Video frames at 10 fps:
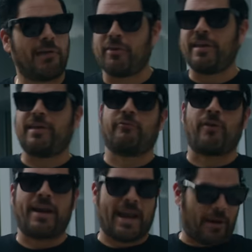I think if
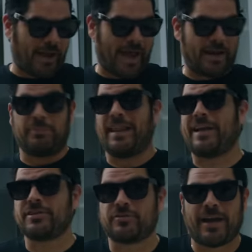right now I had a
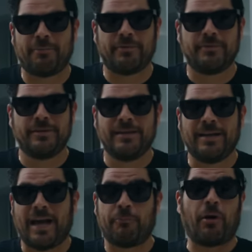black strap,
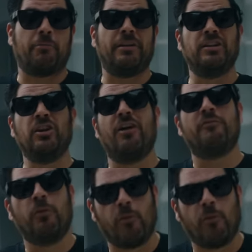I'd probably love